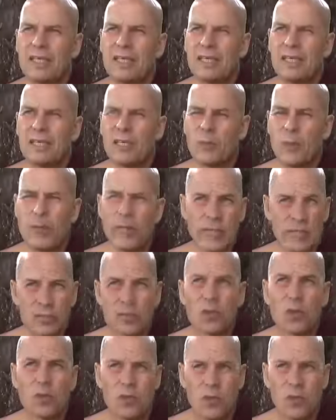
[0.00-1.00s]
He went and
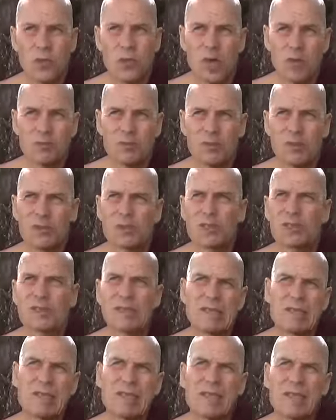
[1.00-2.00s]
saw the corpses
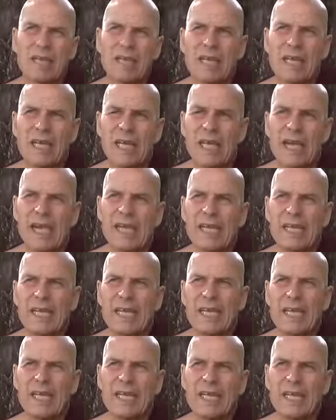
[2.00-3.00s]
and
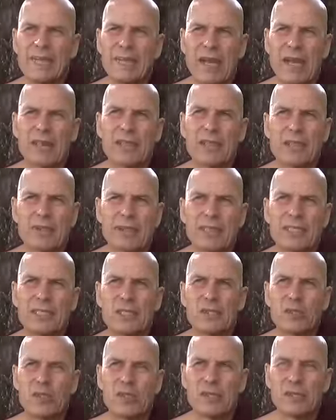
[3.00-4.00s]
uh, evaluated the
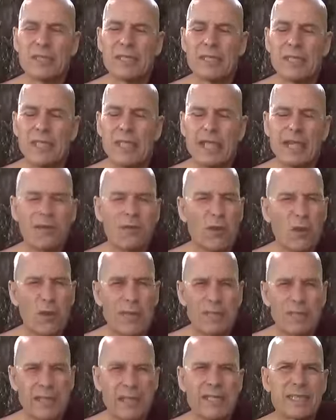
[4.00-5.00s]
situation that they have all
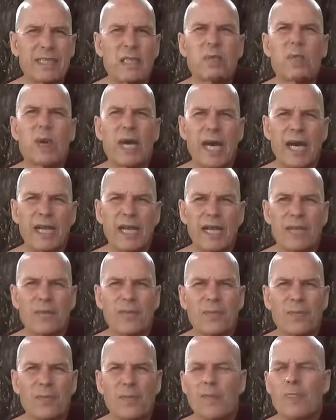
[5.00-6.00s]
attained nibbana
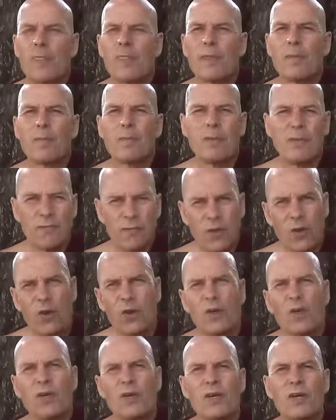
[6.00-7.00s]

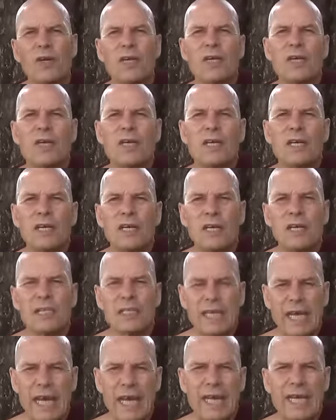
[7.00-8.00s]
before uh,
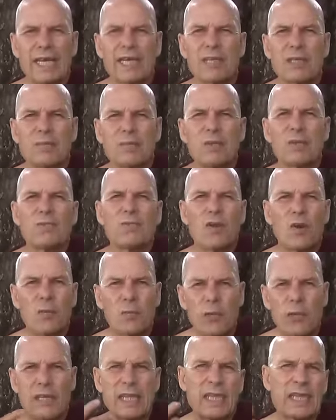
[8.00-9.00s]
dying, before
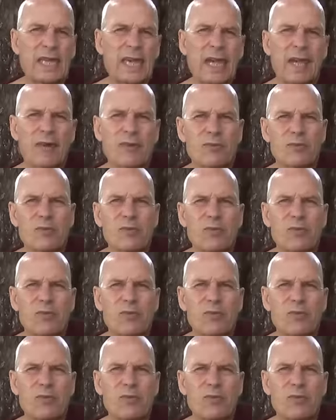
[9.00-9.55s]
breathing out.